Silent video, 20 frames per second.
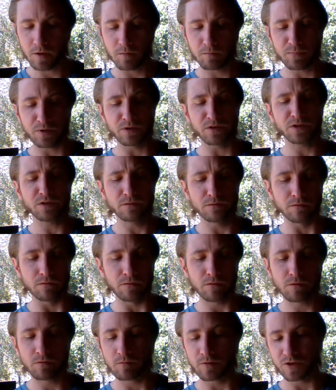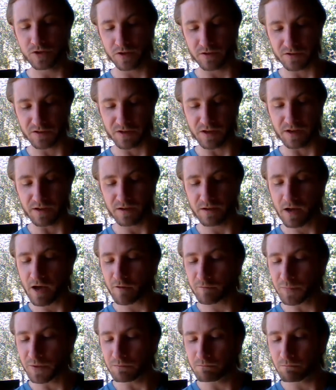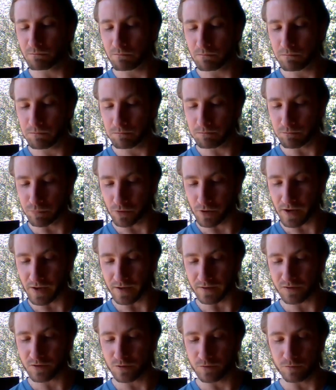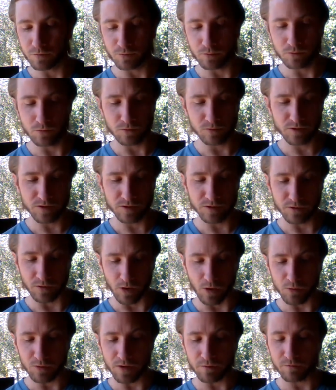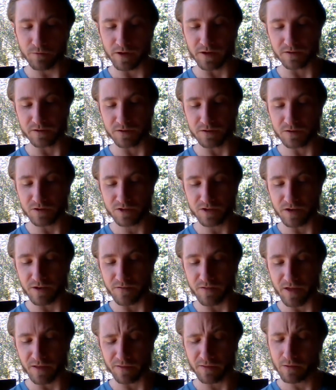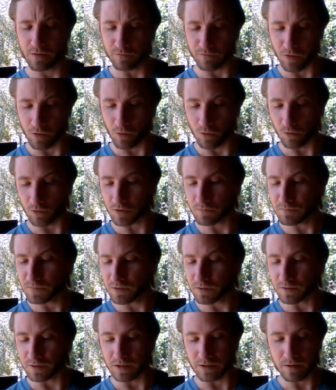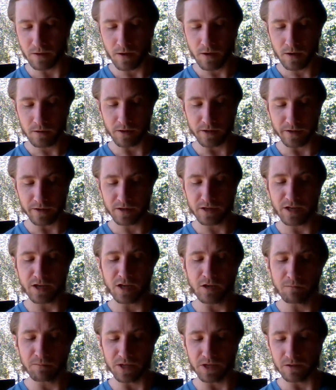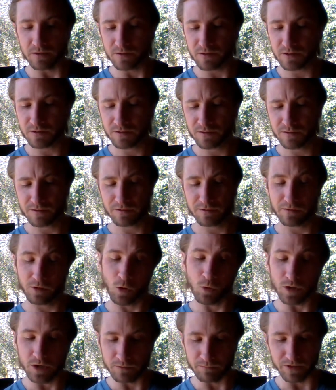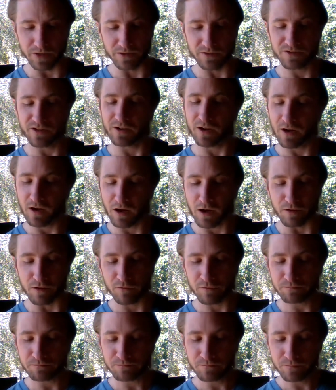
But you, we shall say, have been bred to rule to your own advantage and that of the whole community, like king bees, queen bees in a hive.